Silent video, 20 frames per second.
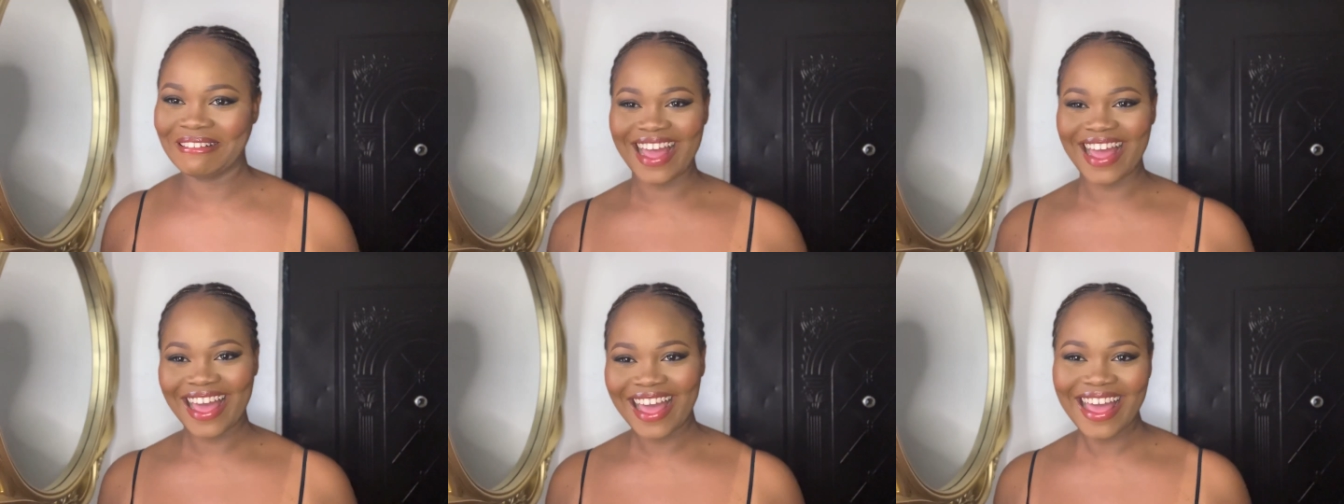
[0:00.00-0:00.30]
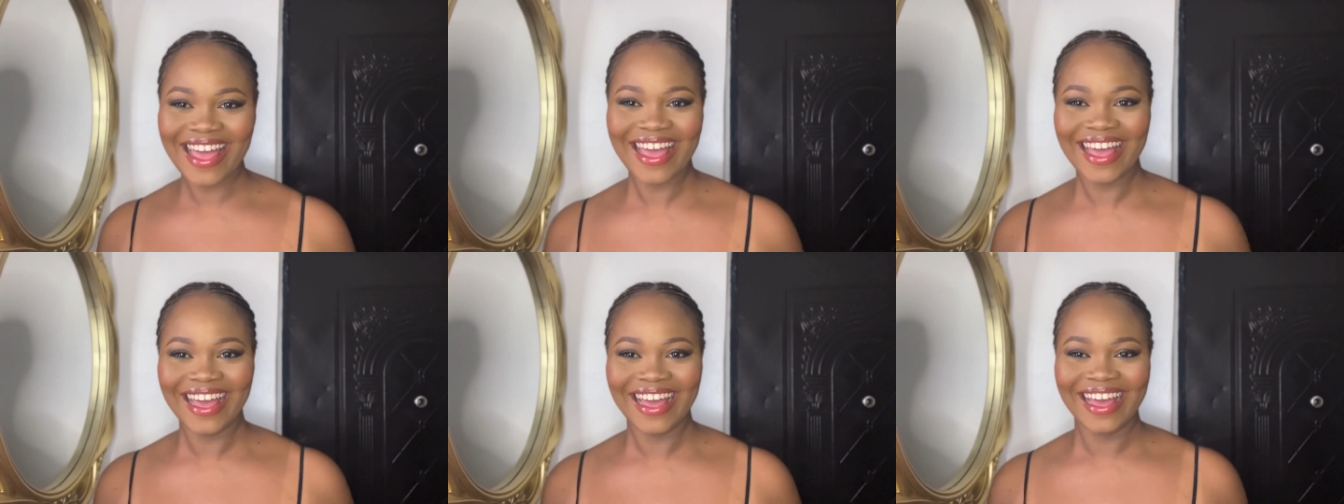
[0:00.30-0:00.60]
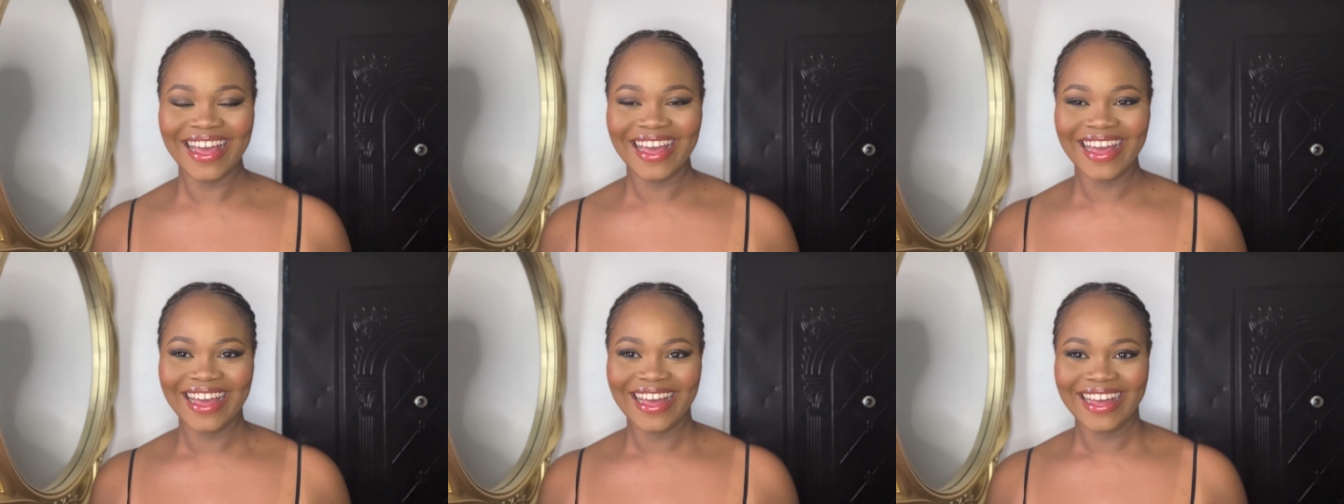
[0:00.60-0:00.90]
Ah,
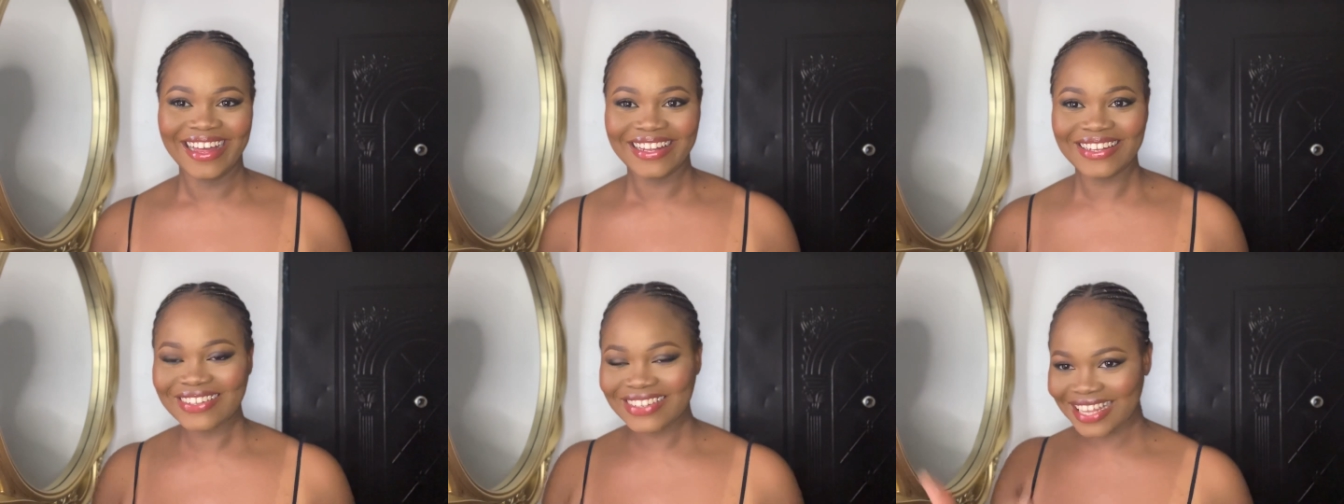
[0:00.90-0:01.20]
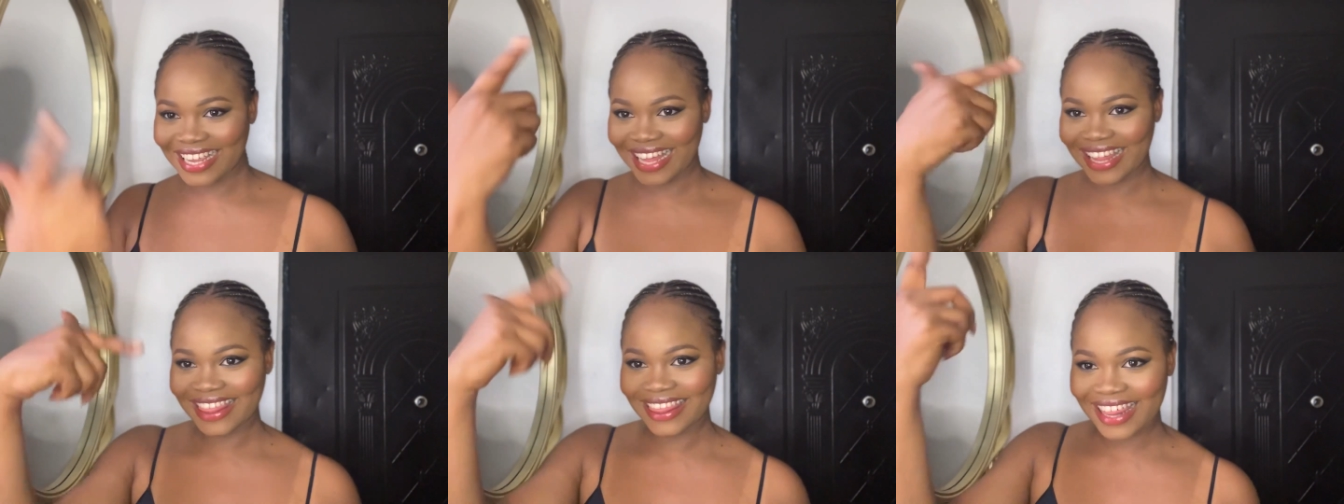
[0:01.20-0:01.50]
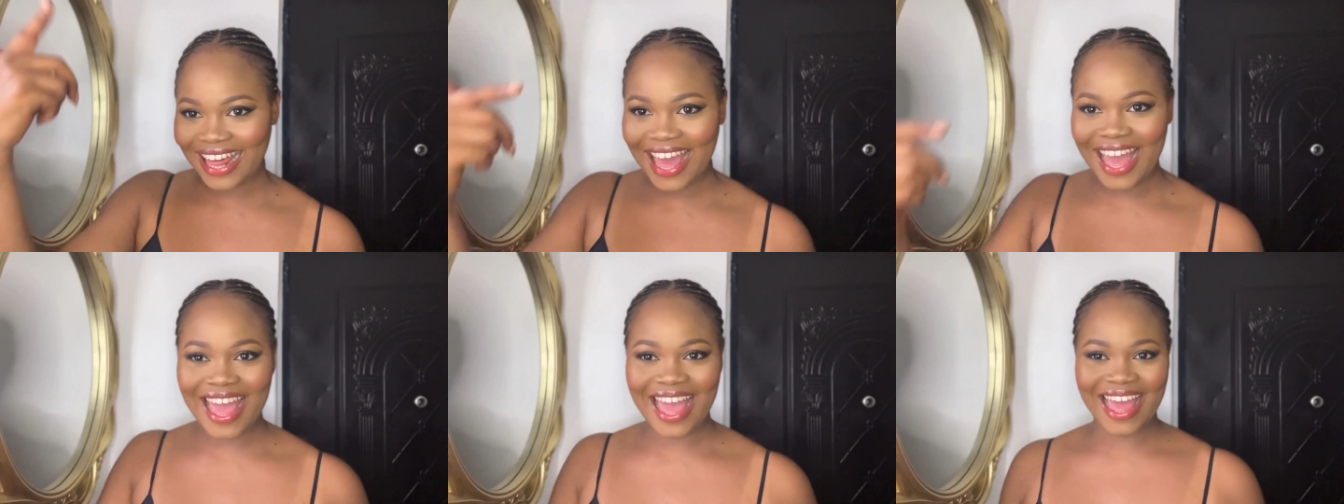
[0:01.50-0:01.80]
look at
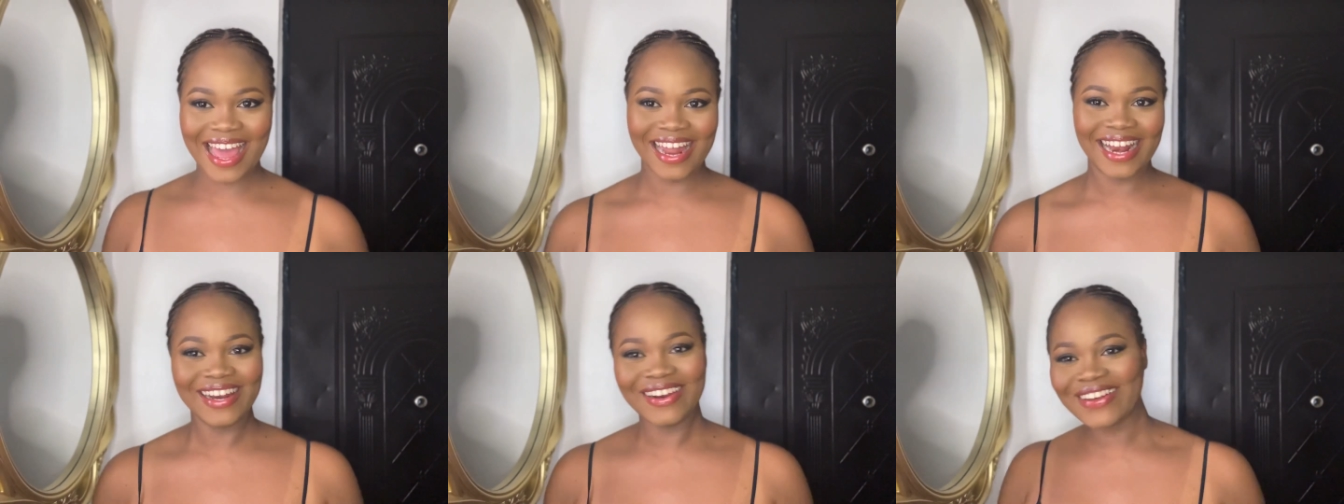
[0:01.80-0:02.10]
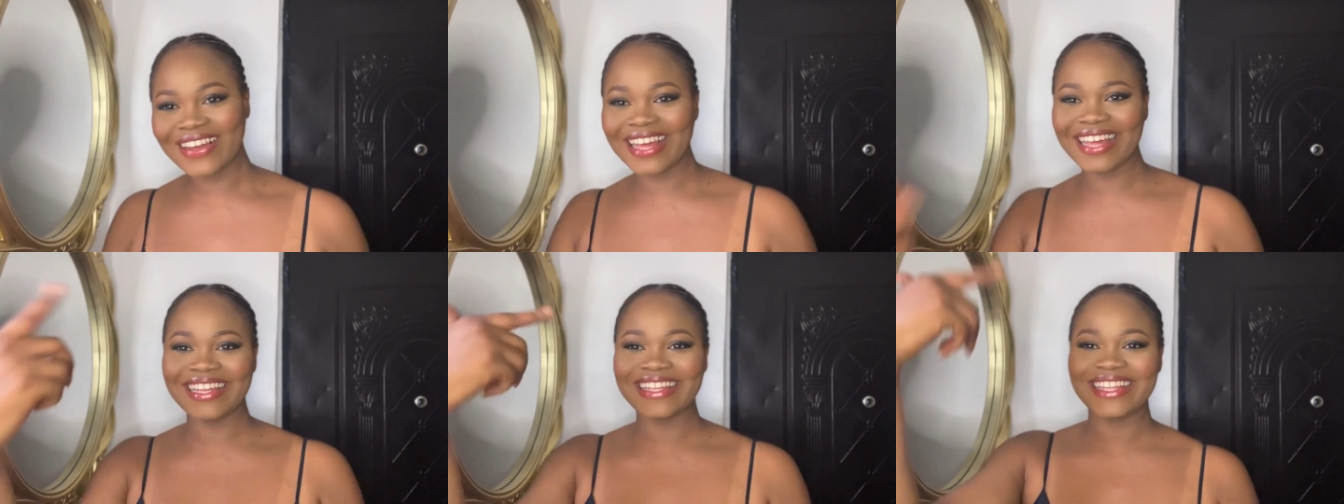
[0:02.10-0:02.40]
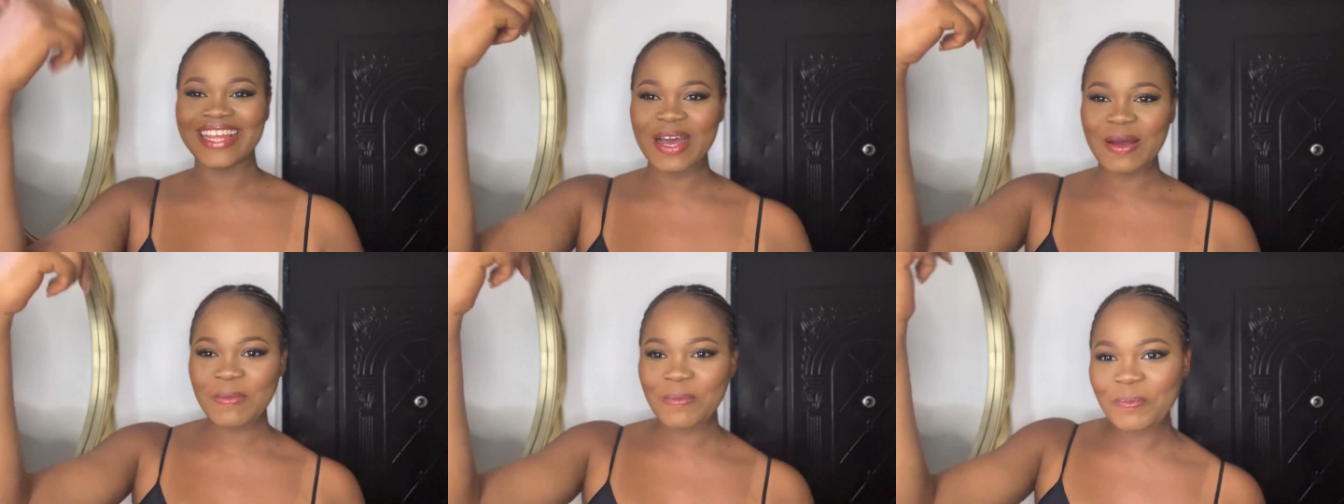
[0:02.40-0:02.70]
that! Look at
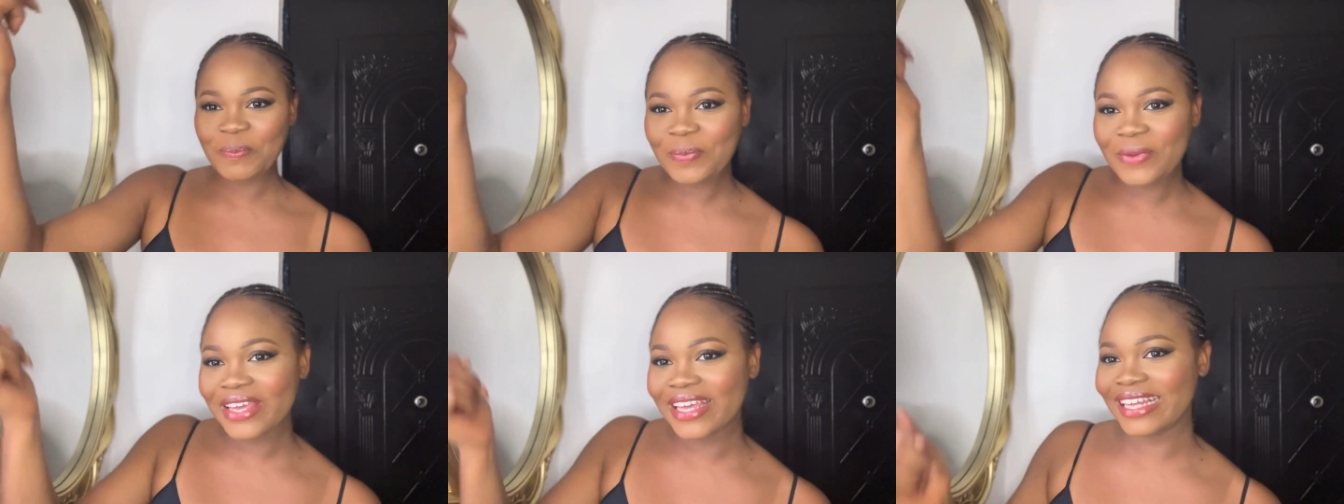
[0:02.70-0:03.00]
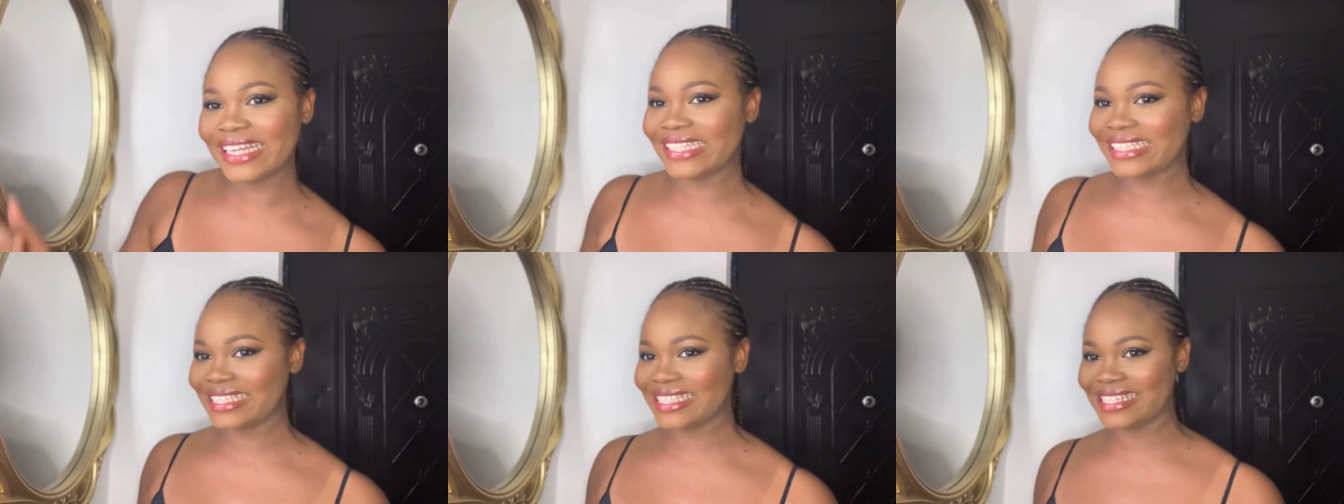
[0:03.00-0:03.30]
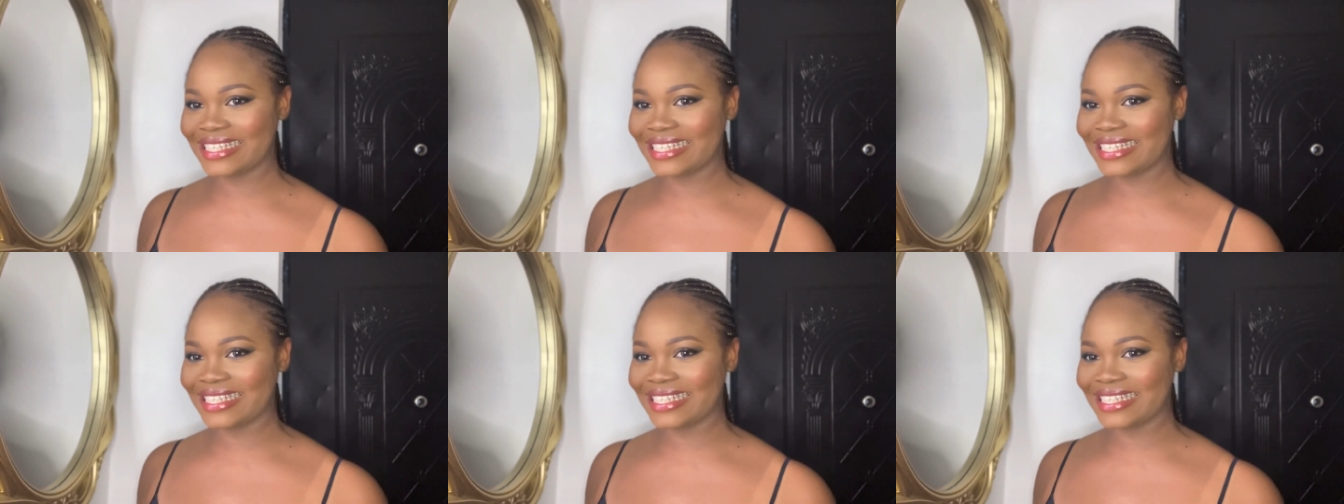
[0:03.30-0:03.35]
that beat.